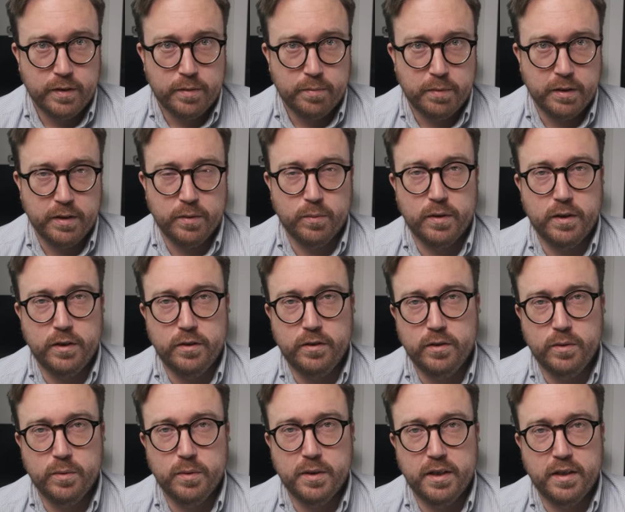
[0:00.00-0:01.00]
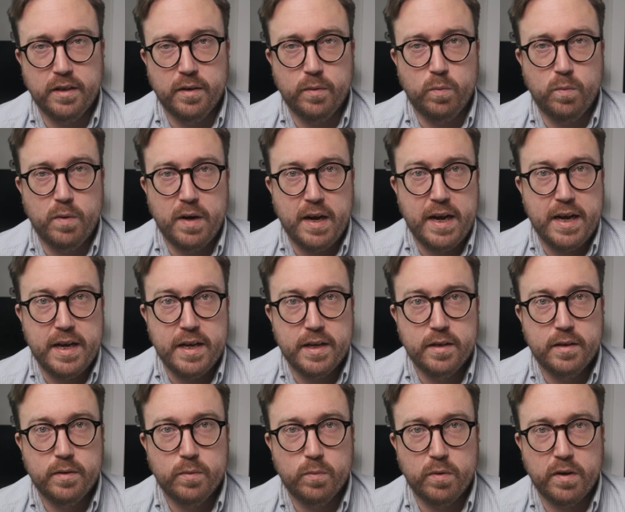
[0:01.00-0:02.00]
but you want to do it in a way
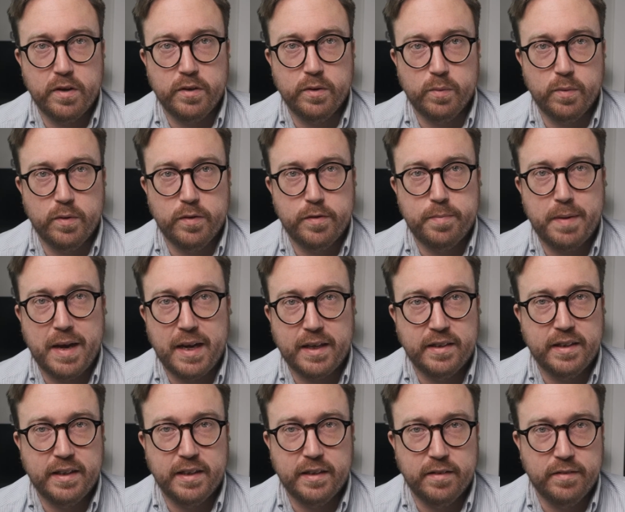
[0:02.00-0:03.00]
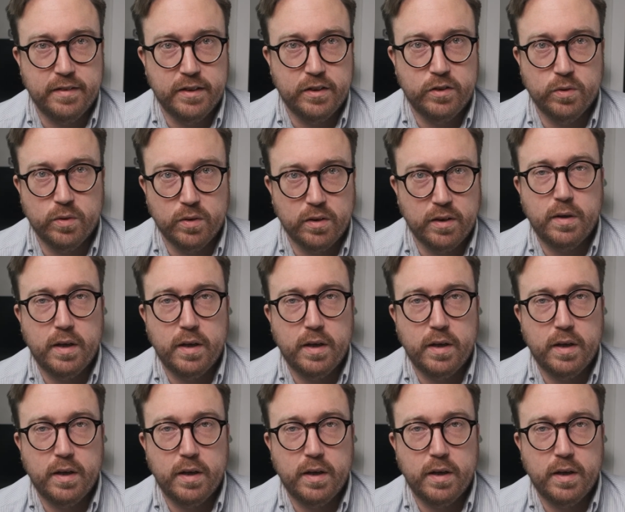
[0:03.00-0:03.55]
where you respect the individual